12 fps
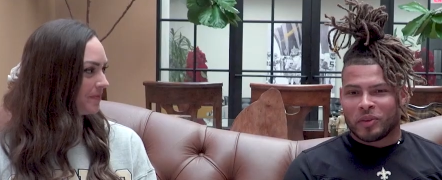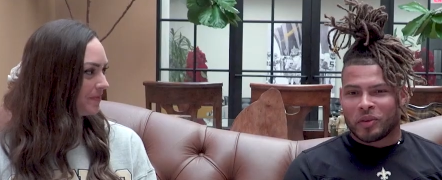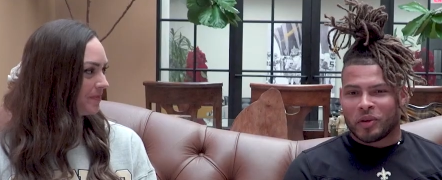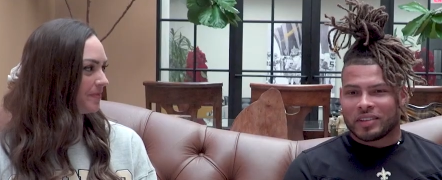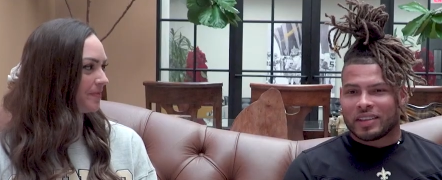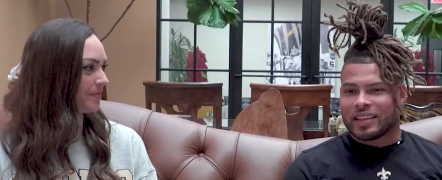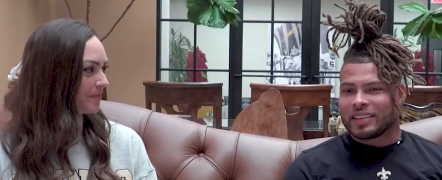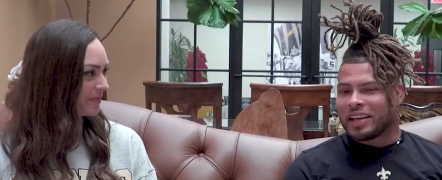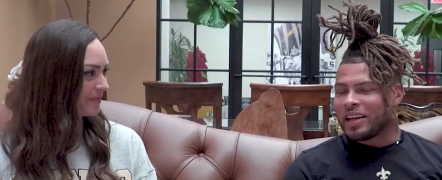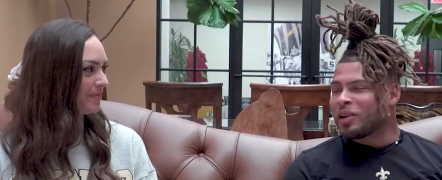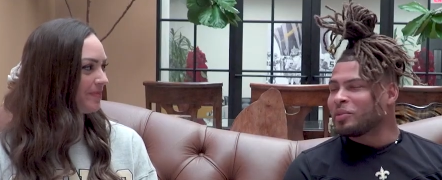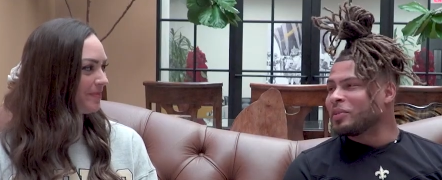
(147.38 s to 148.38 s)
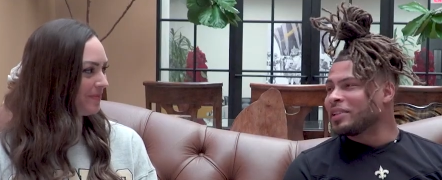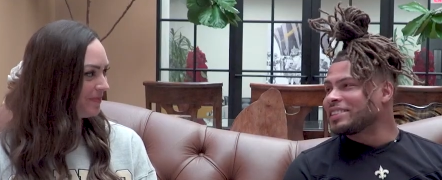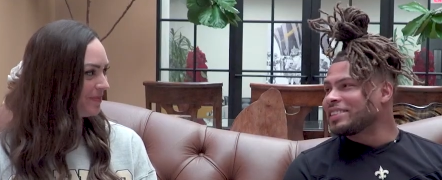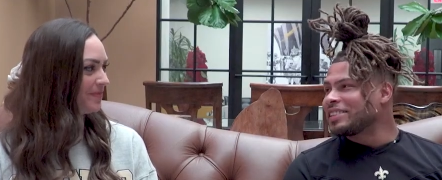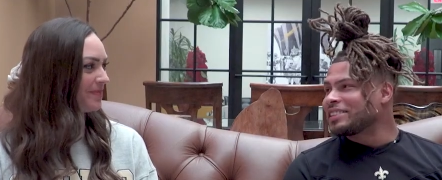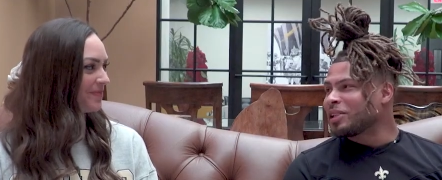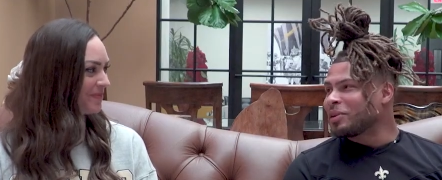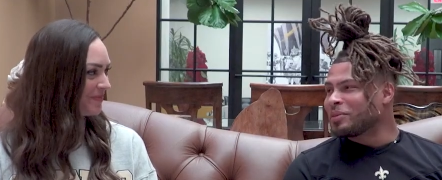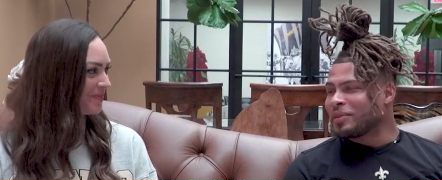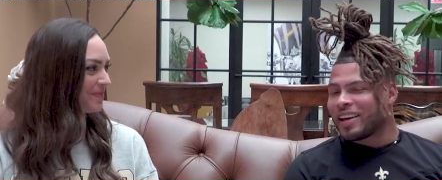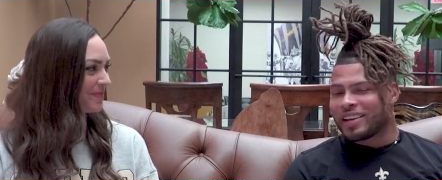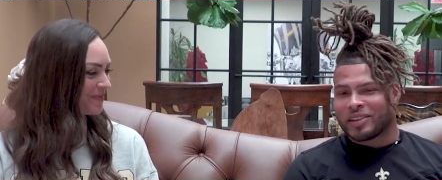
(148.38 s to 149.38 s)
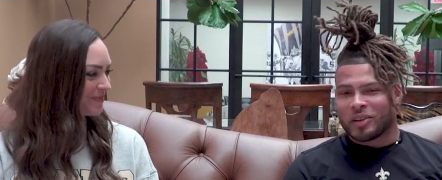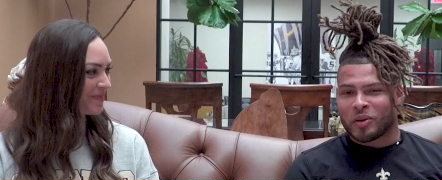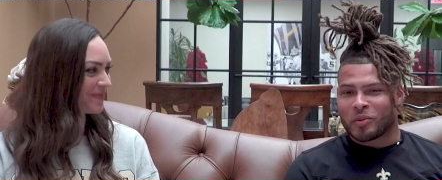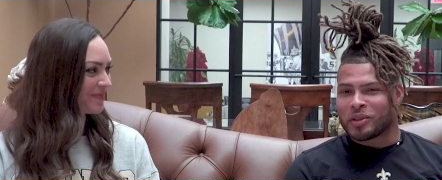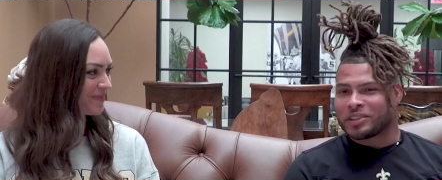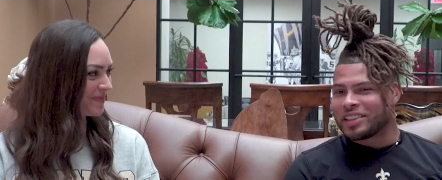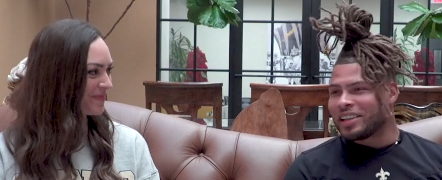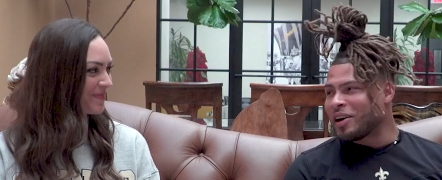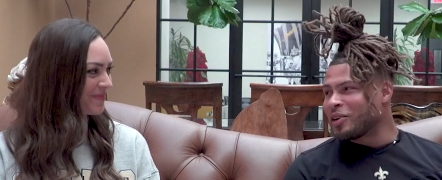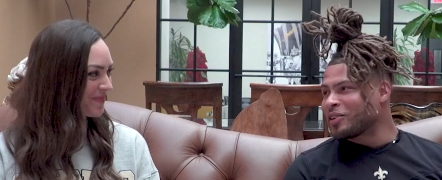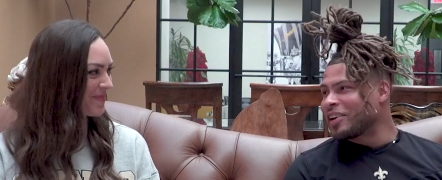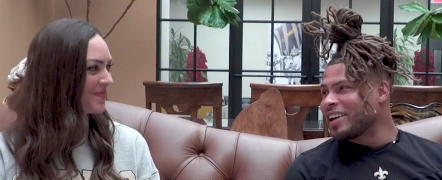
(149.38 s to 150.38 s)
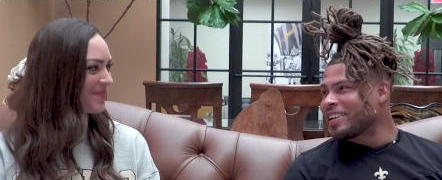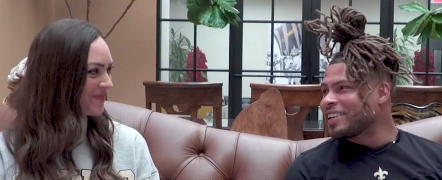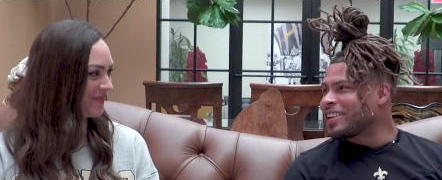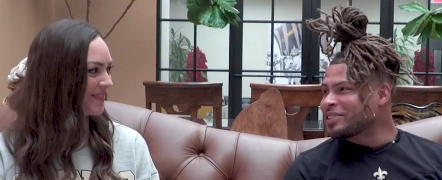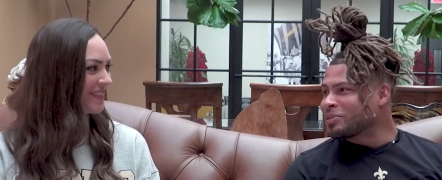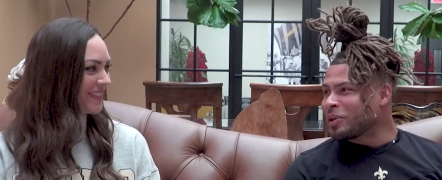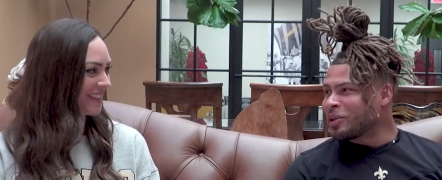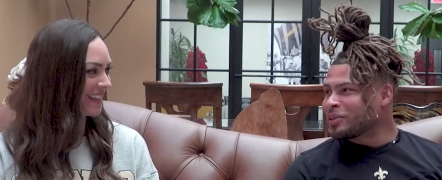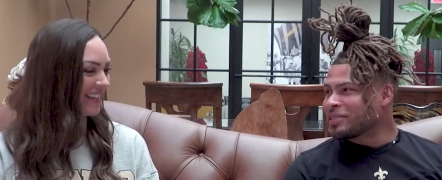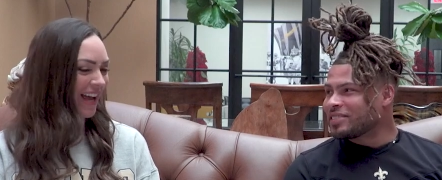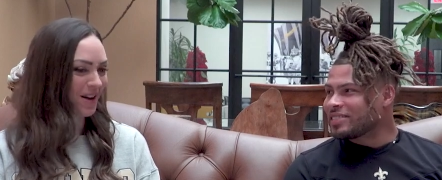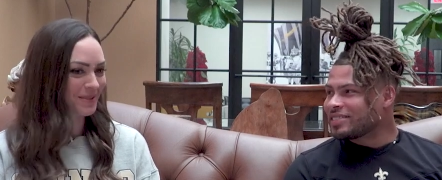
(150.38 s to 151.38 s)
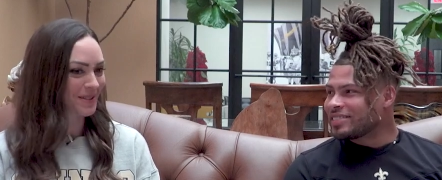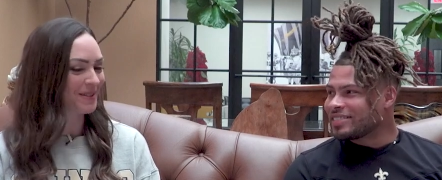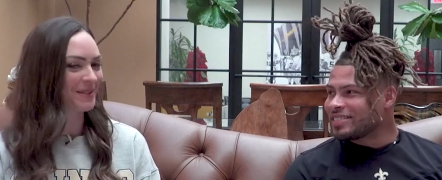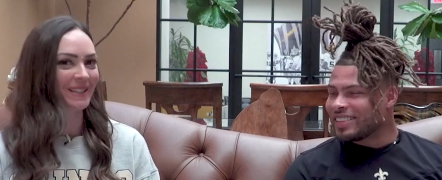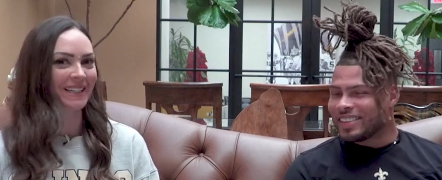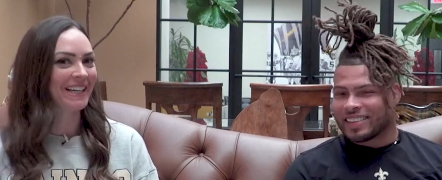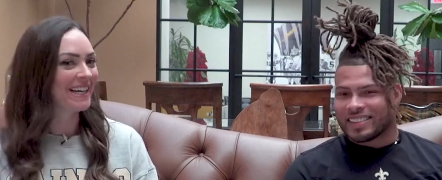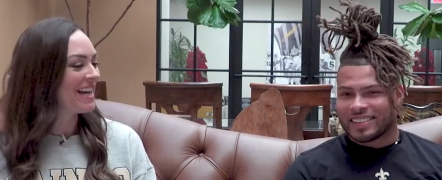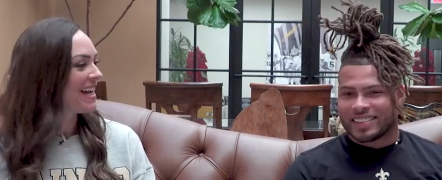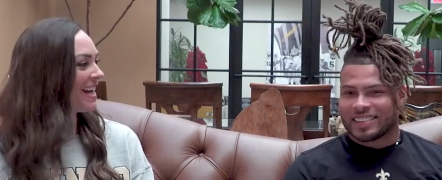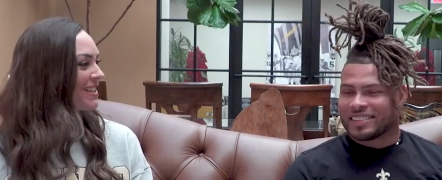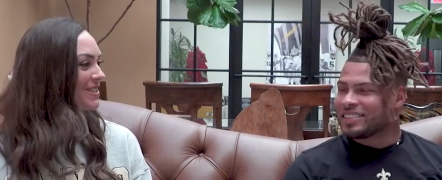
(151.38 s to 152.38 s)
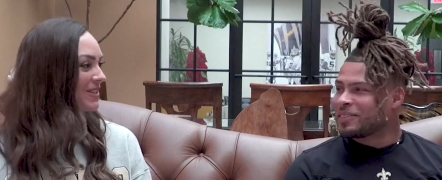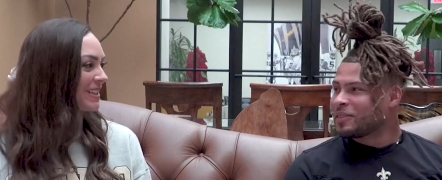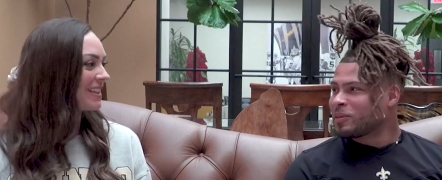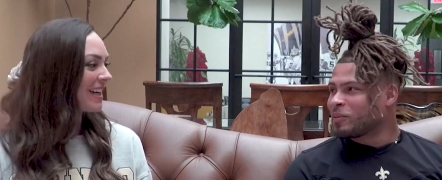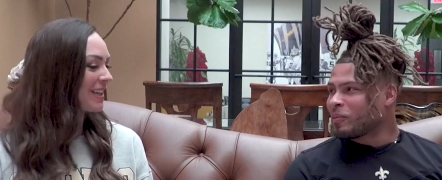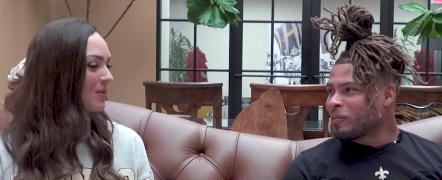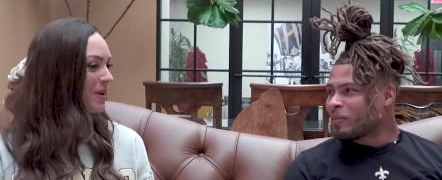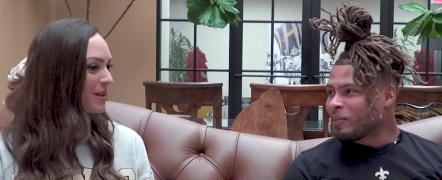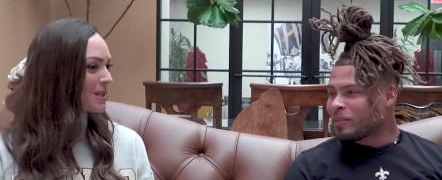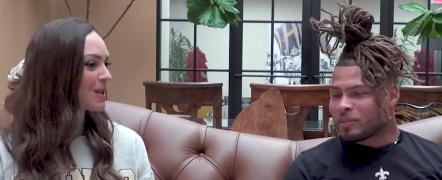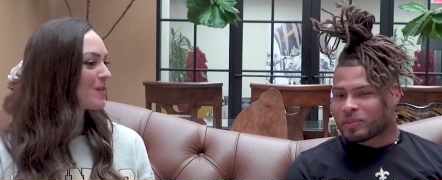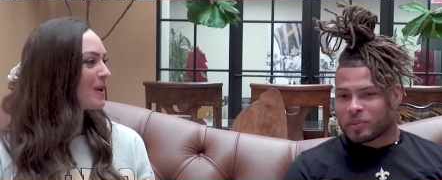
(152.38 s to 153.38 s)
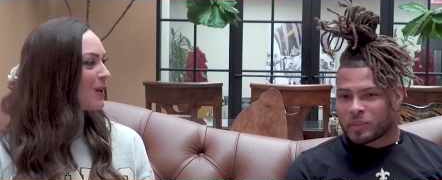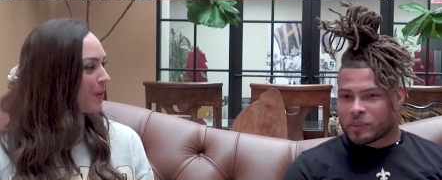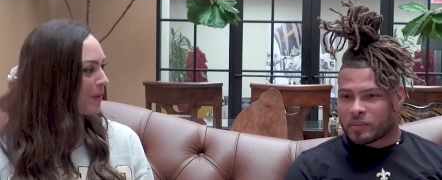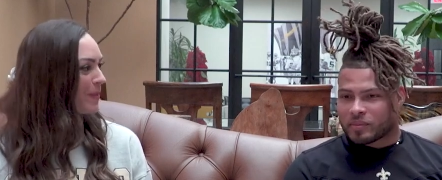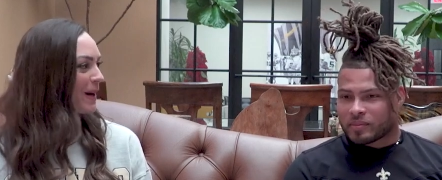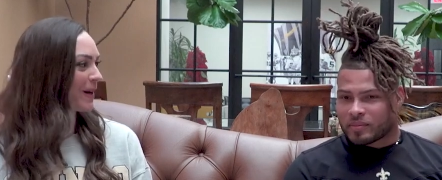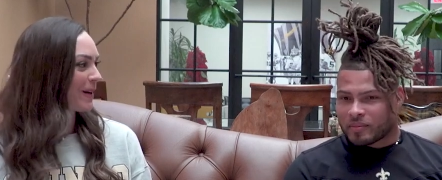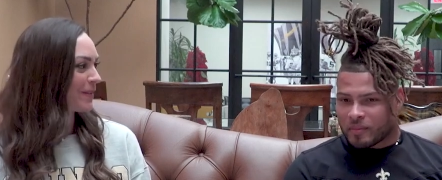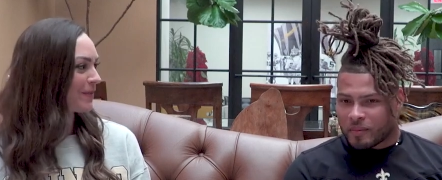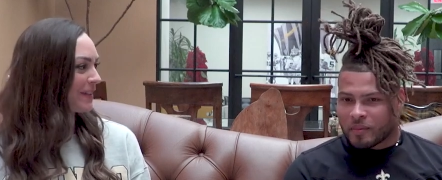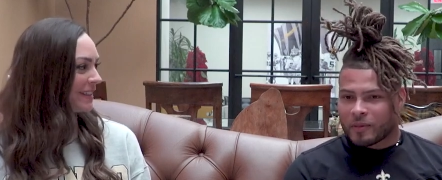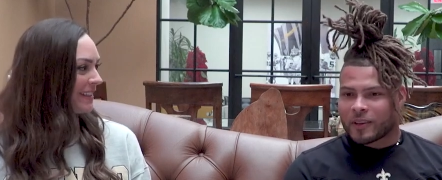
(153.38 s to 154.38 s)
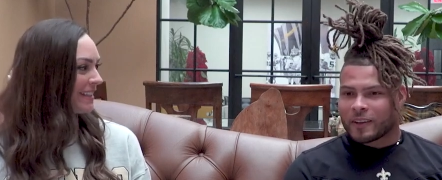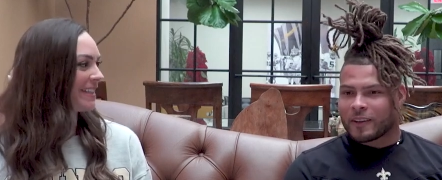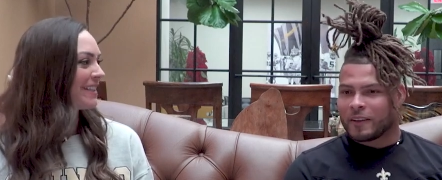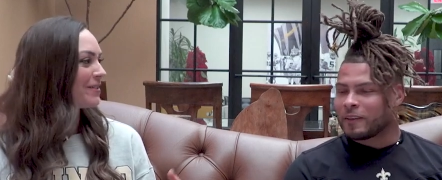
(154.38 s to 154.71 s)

Speaker 1: you know, I think the elements is something that, you know, we'll tell our grandkids about.
Speaker 2: Absolutely. It's looking like the weather's going to be a little bit better in Philly,